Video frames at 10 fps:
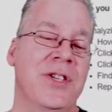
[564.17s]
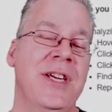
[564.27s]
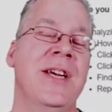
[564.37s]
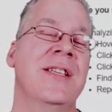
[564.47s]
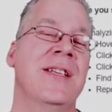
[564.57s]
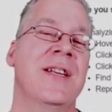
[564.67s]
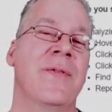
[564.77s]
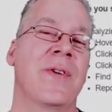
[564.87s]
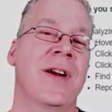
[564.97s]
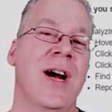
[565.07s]
genes and
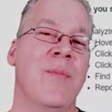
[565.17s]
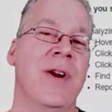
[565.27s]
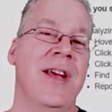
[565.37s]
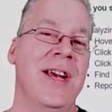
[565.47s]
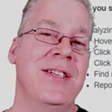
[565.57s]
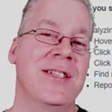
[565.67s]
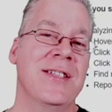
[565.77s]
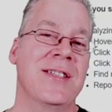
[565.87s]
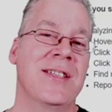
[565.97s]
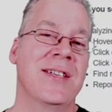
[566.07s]
different
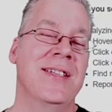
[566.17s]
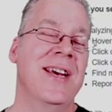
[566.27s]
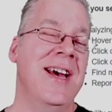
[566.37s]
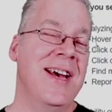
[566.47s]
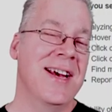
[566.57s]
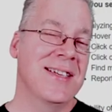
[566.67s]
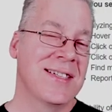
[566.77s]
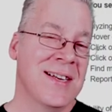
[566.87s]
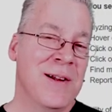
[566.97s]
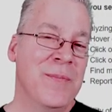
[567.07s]
combinations to
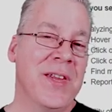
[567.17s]
test